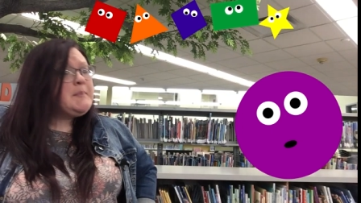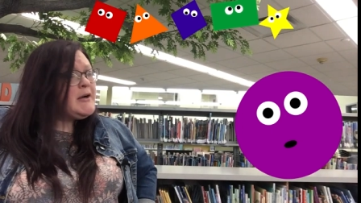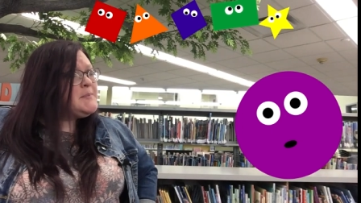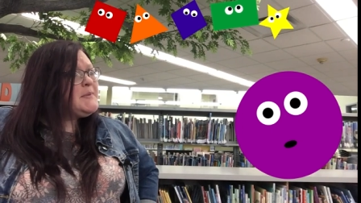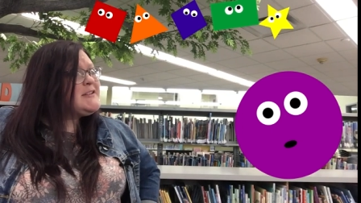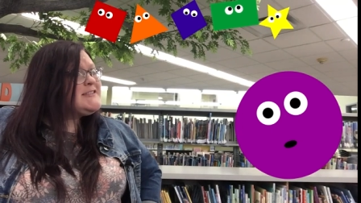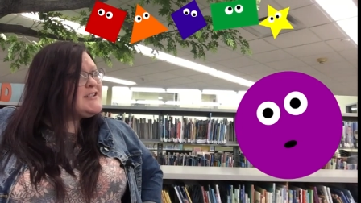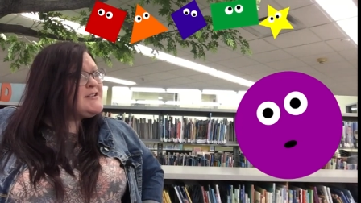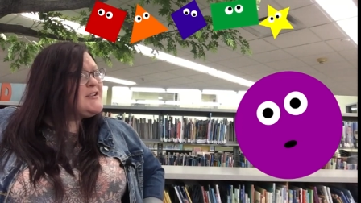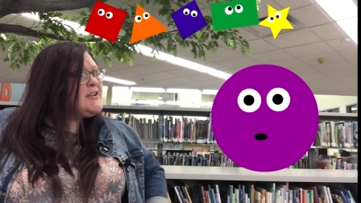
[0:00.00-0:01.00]
Purple
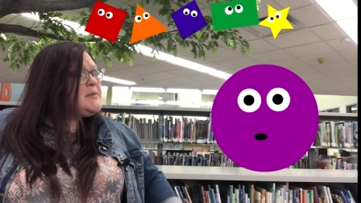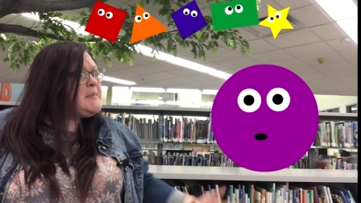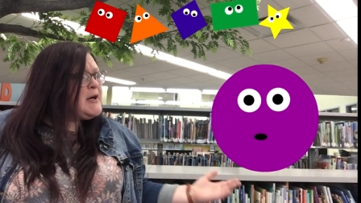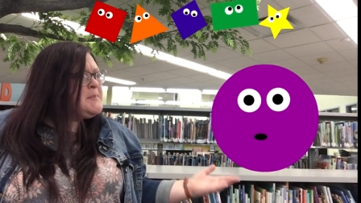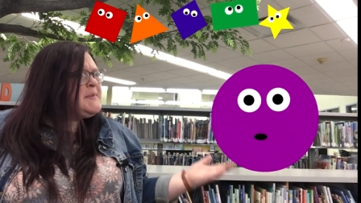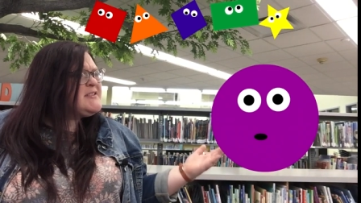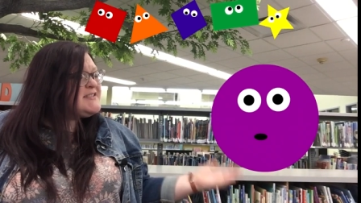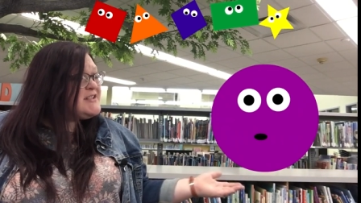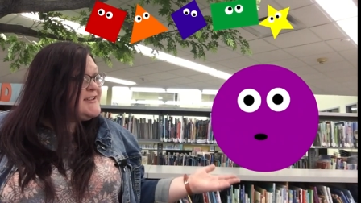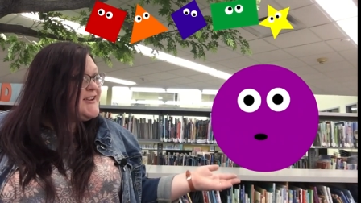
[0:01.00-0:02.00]
circle,
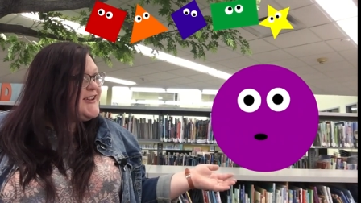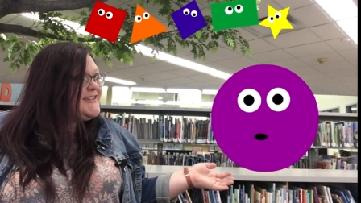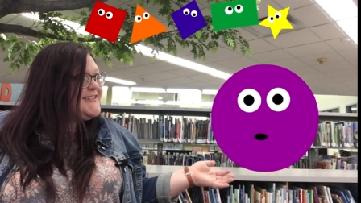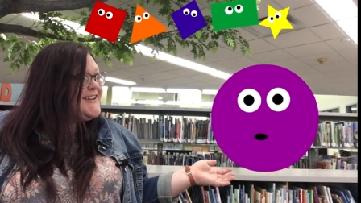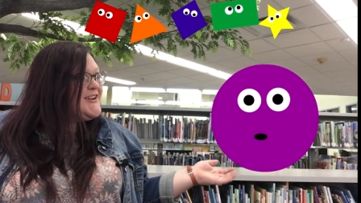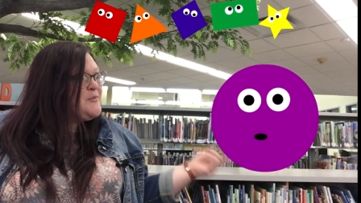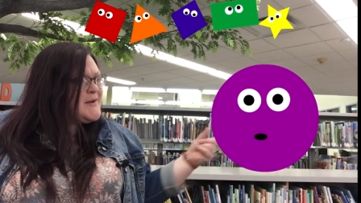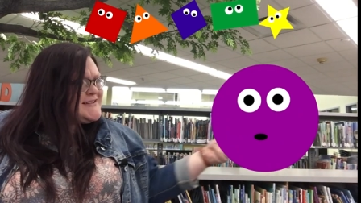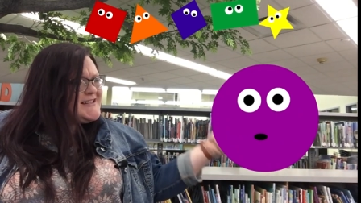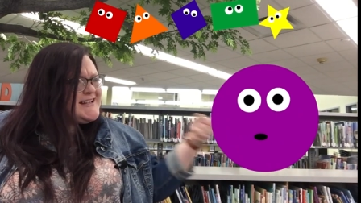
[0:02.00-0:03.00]

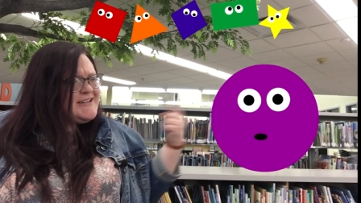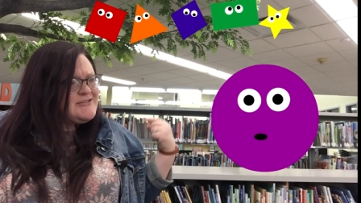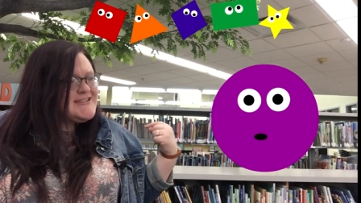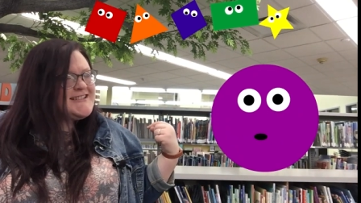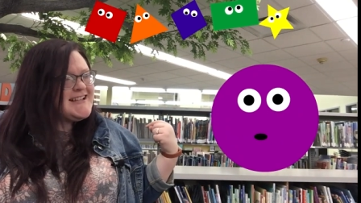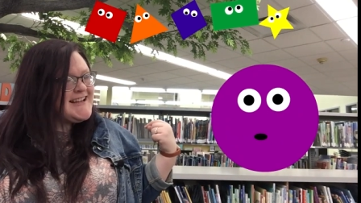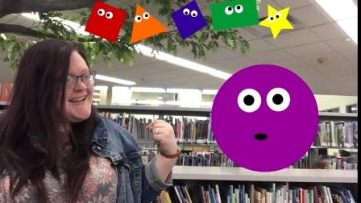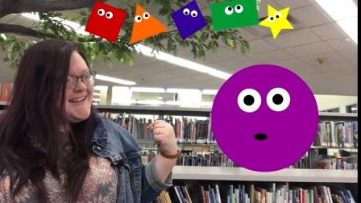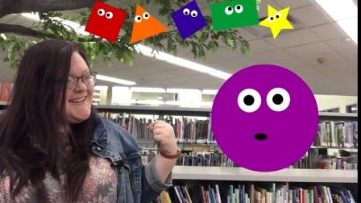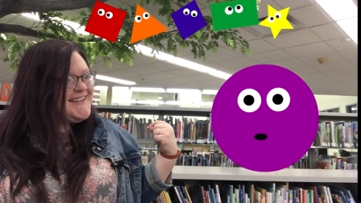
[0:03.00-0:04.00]
what do you
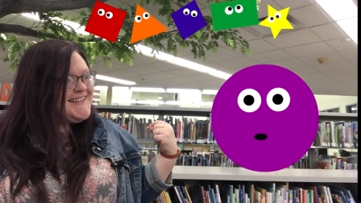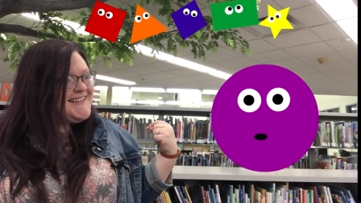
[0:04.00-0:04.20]
see?